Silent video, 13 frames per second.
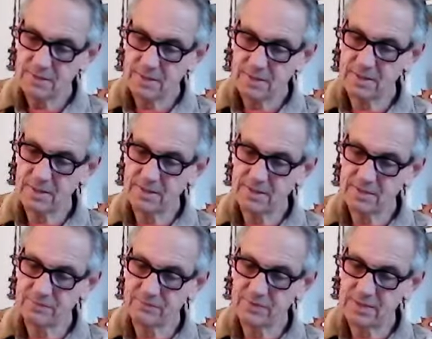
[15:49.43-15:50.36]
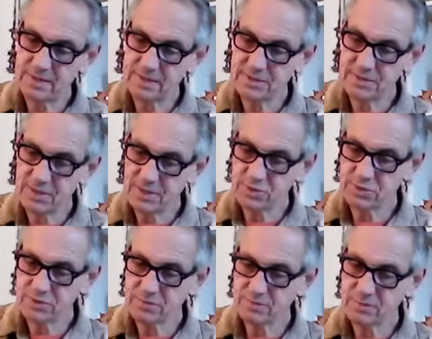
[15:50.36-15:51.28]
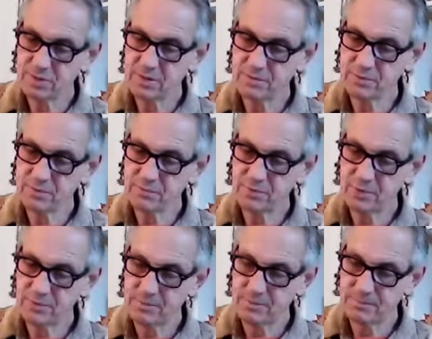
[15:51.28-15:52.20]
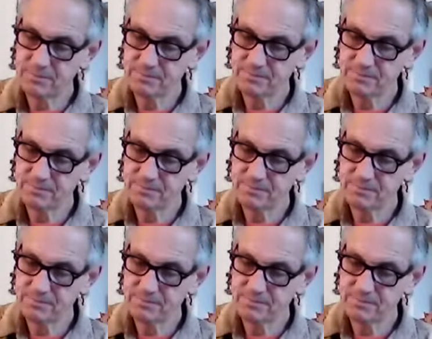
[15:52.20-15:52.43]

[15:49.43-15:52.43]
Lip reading: And then that relaxation becomes a problem.